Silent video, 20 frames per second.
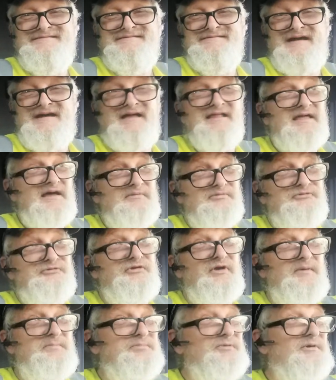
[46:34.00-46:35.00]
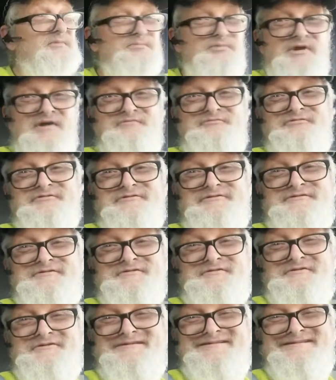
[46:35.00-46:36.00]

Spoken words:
I love supper and breakfast too.